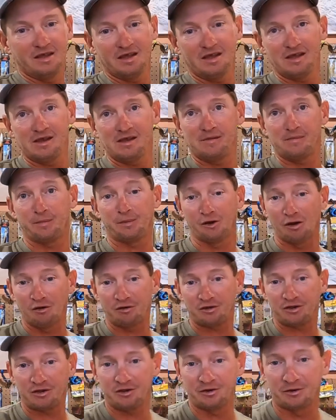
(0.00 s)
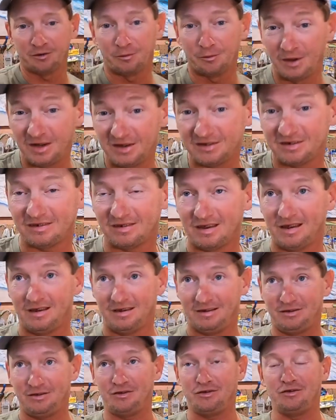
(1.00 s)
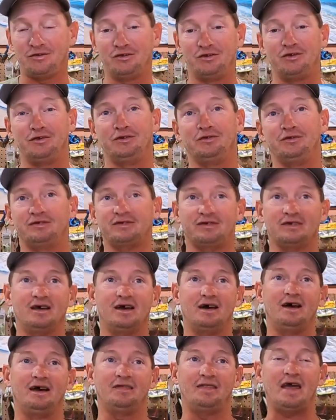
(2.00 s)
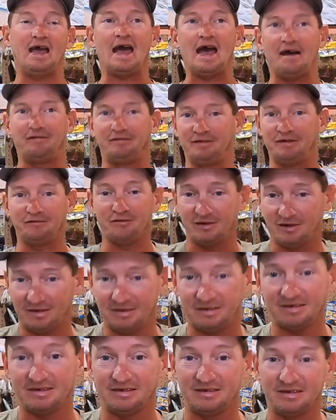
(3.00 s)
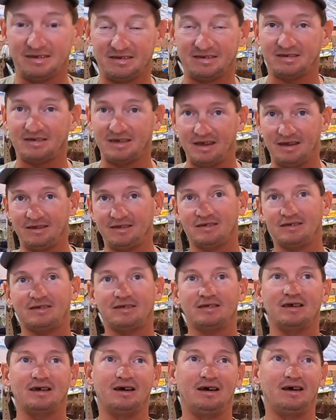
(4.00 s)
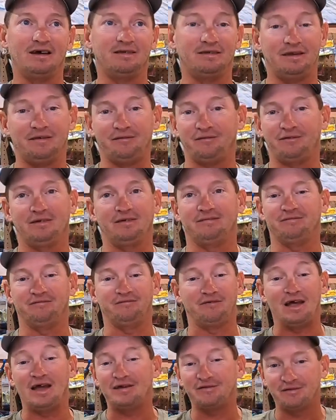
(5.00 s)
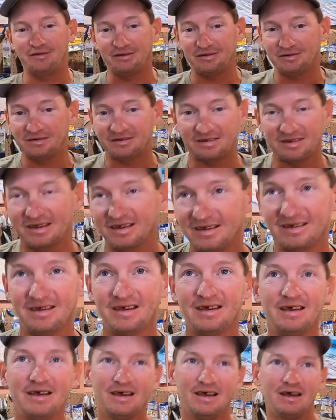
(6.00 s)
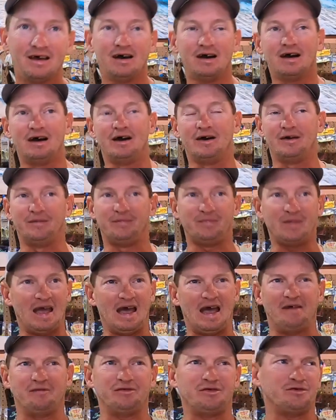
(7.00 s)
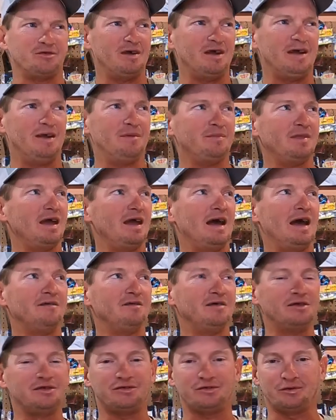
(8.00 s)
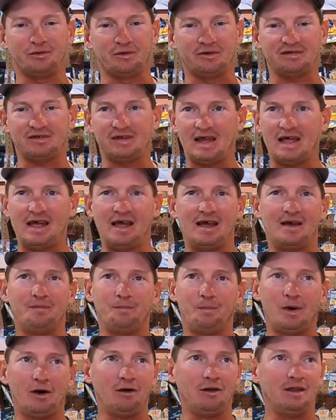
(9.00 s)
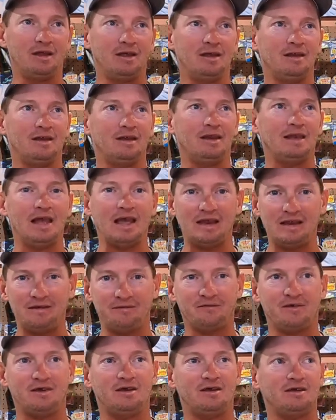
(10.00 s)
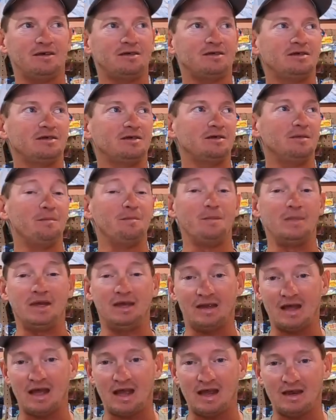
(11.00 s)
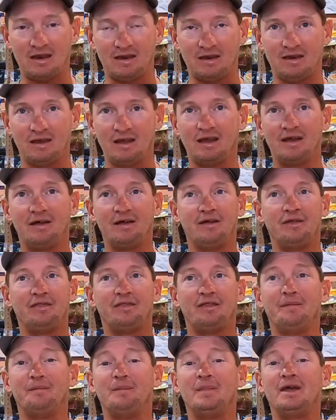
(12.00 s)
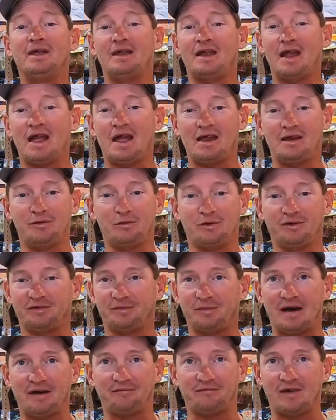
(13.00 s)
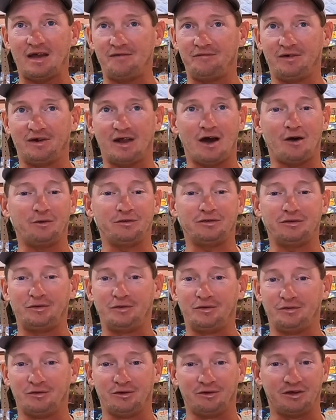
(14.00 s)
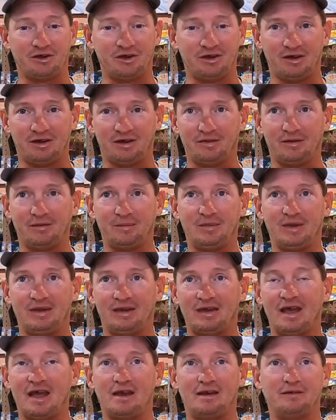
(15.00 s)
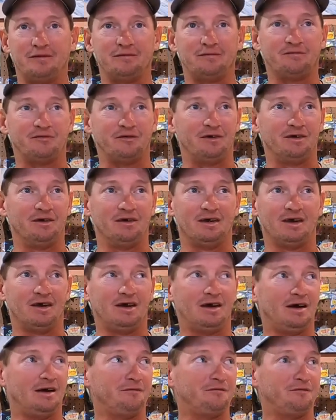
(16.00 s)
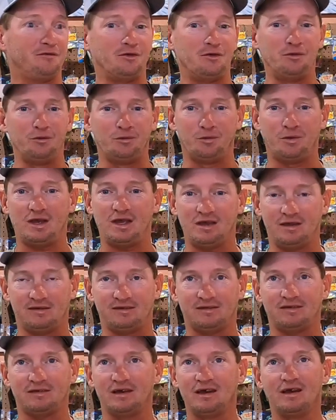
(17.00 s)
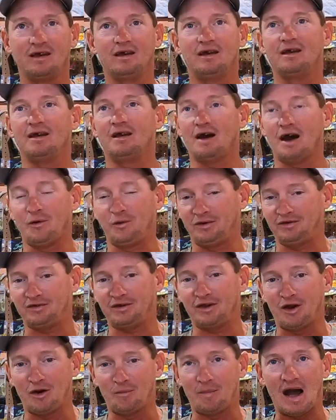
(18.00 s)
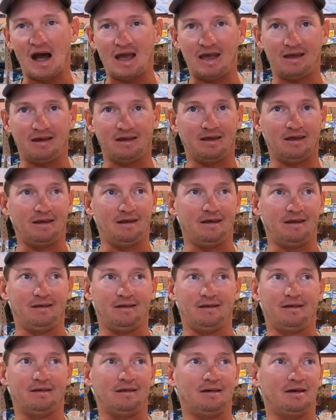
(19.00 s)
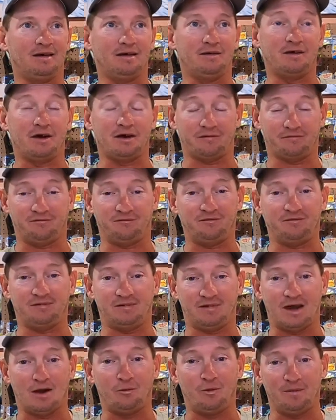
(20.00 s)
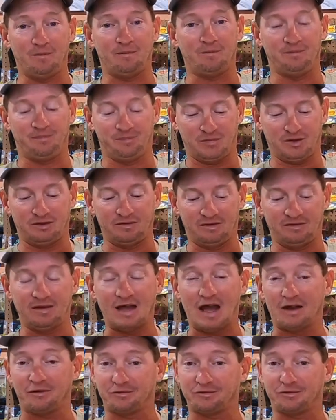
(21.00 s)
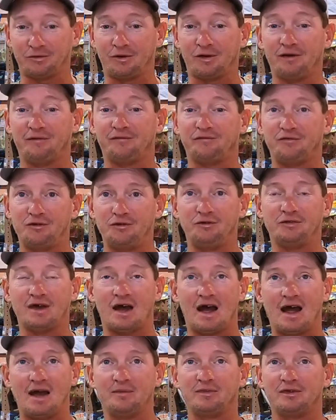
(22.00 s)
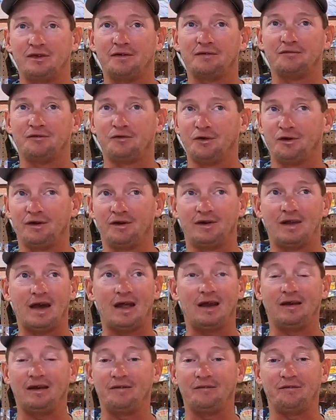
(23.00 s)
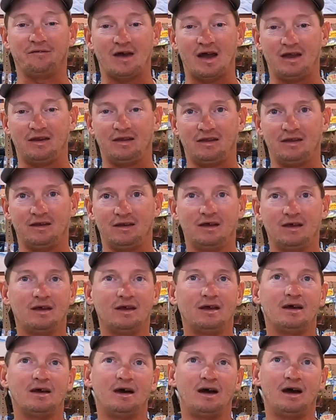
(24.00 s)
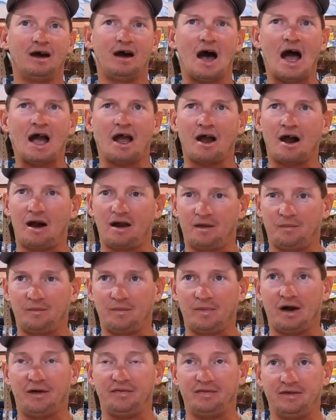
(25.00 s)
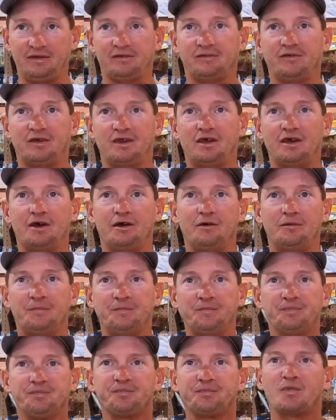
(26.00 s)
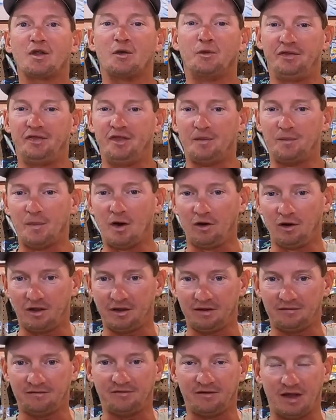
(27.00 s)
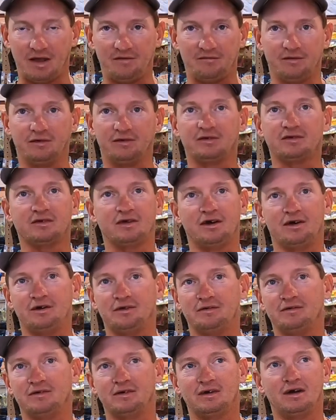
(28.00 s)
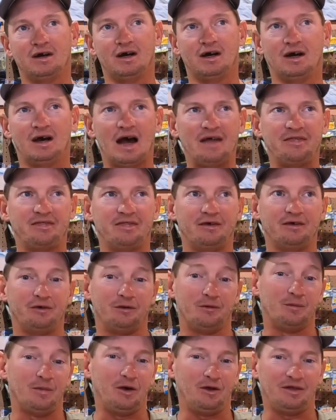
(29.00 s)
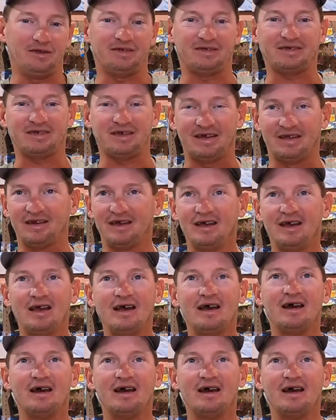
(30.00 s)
the Procure, which scent do you use? They have different scents, different flavors. They have shrimp, they have inshore slam, mullet, ladyfish, menhaden. The menhaden was my favorite. I was doing real good on the menhaden for a few weeks. I went to go buy it, and I went to the tackle store a few times looking for it, and I didn't ever find it. I caught them on this video with the mullet flavor, so mullet scent.